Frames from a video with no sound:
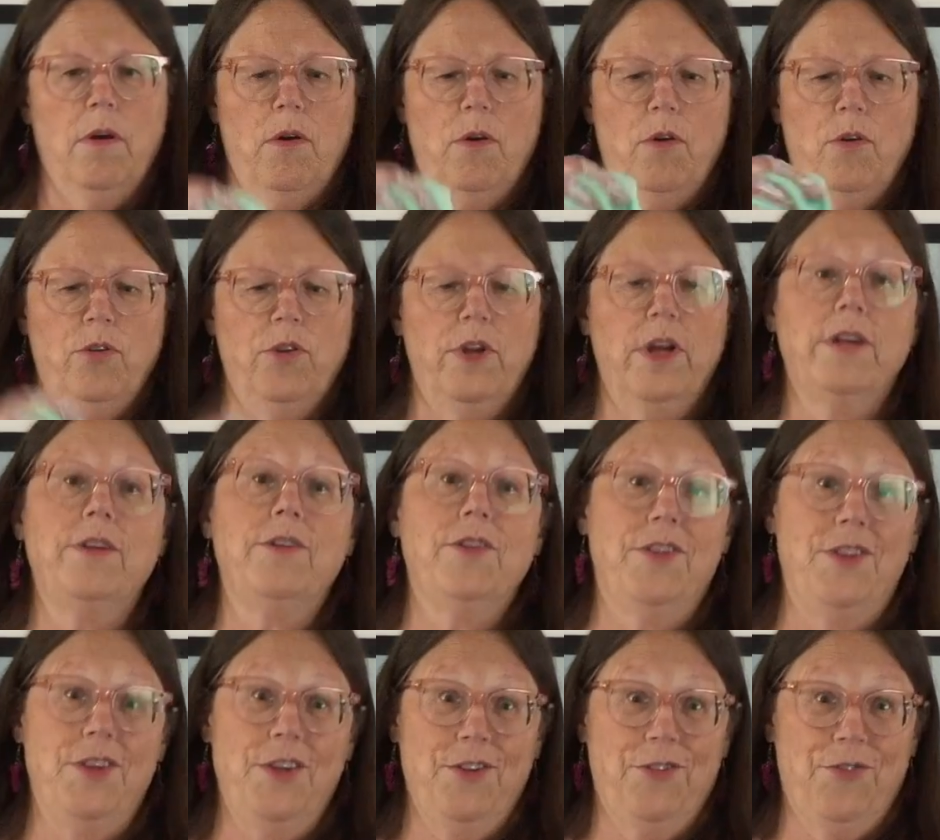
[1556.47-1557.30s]
hold on to
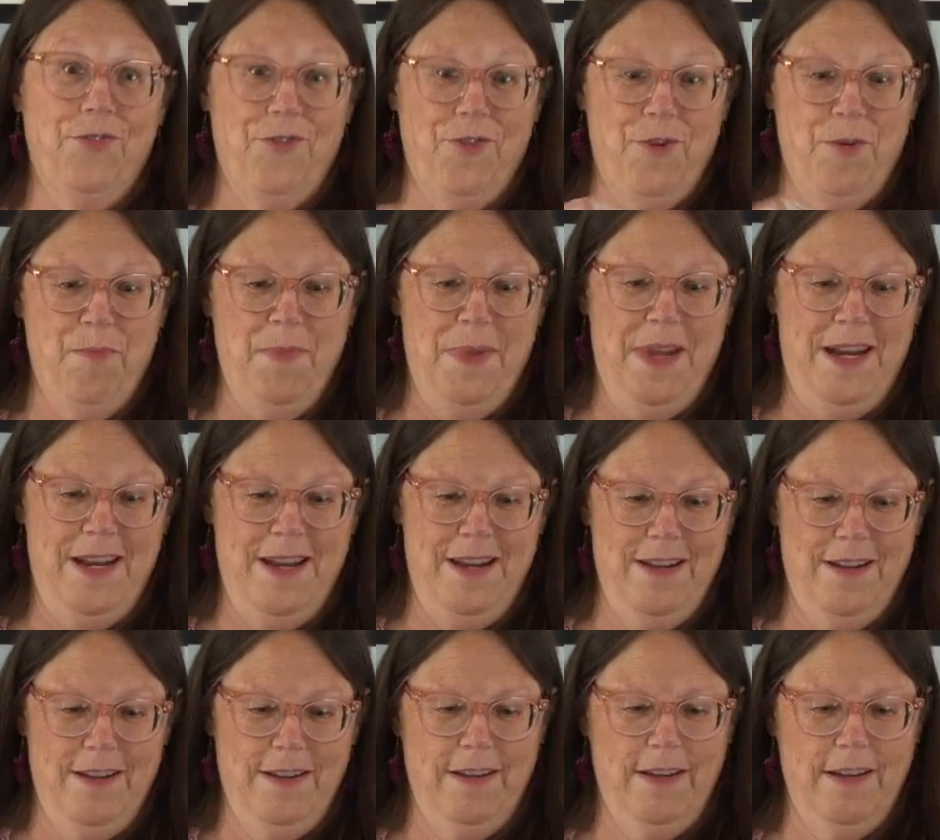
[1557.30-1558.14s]
this for a minute
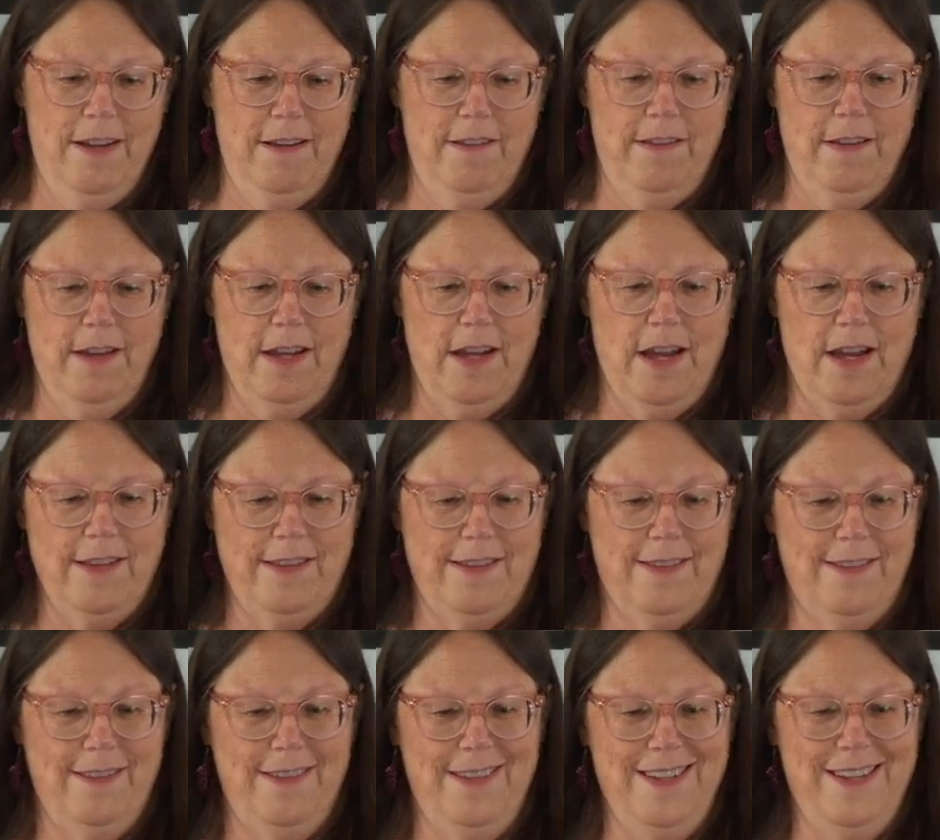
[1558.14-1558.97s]
because it got
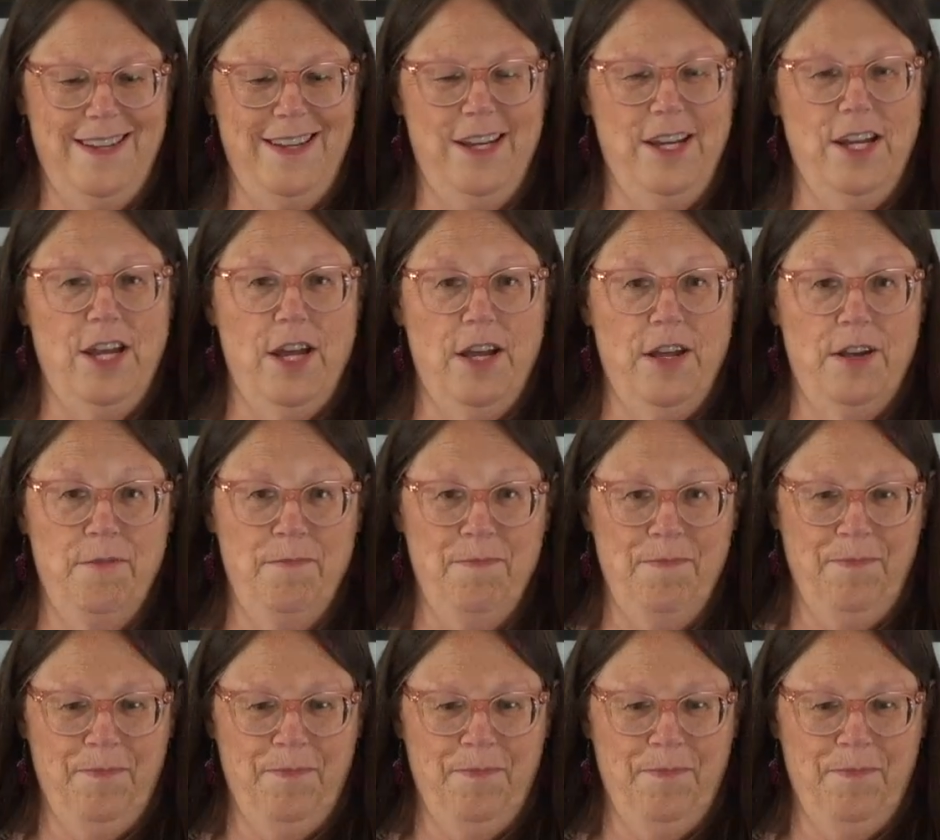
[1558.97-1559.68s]
sticky again.